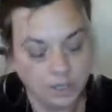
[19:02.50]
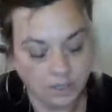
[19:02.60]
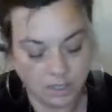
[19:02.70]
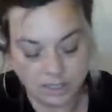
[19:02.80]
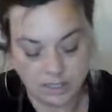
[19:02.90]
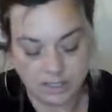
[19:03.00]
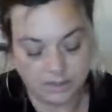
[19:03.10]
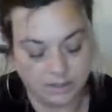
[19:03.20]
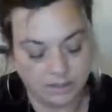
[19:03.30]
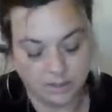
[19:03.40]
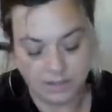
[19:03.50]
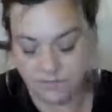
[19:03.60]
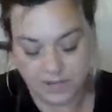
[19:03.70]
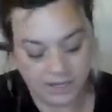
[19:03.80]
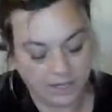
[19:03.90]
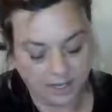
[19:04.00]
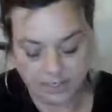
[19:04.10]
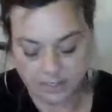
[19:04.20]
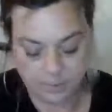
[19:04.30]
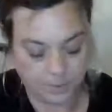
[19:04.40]
This is very
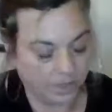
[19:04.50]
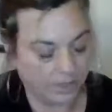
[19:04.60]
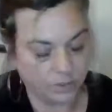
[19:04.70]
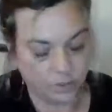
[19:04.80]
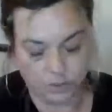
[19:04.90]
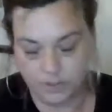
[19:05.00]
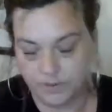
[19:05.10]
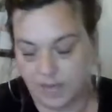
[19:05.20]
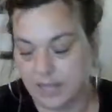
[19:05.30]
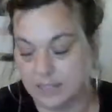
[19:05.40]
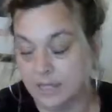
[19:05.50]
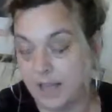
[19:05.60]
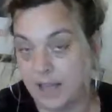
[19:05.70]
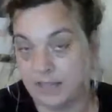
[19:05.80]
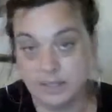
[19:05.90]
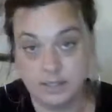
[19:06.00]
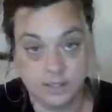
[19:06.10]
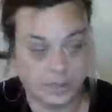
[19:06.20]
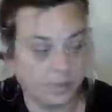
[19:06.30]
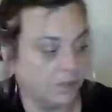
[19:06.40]
spiritual. You guys have had a
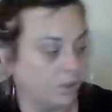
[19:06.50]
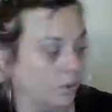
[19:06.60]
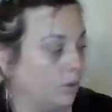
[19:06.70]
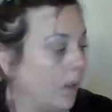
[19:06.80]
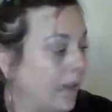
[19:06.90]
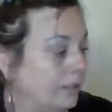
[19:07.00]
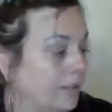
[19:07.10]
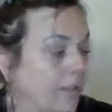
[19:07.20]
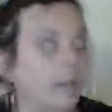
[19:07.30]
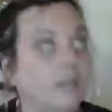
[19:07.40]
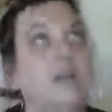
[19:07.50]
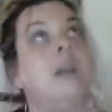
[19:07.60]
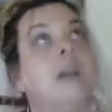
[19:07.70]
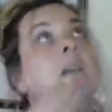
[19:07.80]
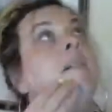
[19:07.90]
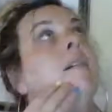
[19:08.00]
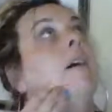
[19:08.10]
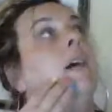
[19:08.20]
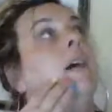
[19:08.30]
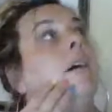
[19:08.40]
spiritual awakening.
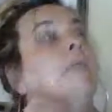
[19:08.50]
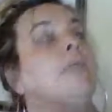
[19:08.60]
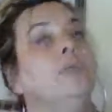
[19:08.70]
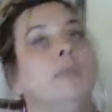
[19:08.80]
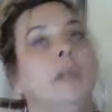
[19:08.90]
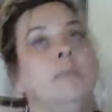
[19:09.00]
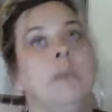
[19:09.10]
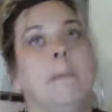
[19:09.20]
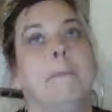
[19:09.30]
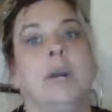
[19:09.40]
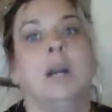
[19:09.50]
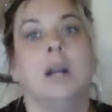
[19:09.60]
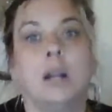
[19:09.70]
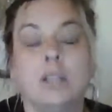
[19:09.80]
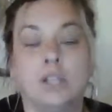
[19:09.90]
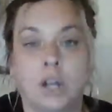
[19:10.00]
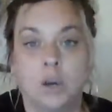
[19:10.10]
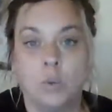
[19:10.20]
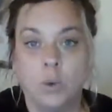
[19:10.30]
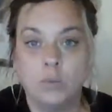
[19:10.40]
Remember,
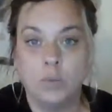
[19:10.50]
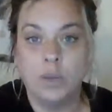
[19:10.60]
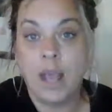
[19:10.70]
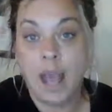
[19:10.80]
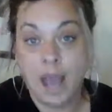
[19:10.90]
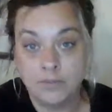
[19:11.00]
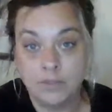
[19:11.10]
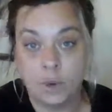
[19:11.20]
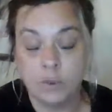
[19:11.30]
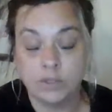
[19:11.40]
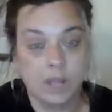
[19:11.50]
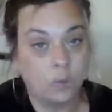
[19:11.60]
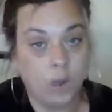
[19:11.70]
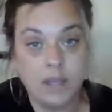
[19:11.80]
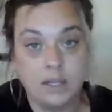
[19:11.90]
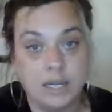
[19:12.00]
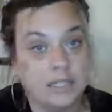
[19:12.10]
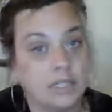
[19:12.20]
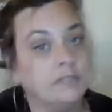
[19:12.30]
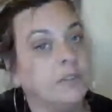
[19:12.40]
when we have those
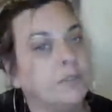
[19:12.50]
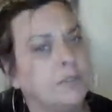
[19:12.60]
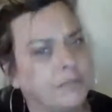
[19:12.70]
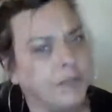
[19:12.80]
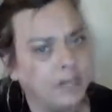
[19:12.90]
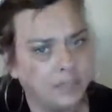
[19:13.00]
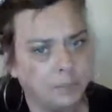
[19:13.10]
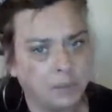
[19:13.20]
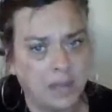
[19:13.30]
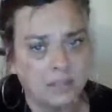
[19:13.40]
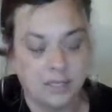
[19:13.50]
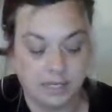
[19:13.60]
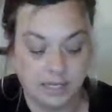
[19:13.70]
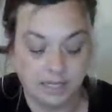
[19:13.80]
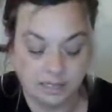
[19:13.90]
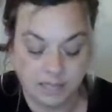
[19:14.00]
awakenings, it feels very depressing.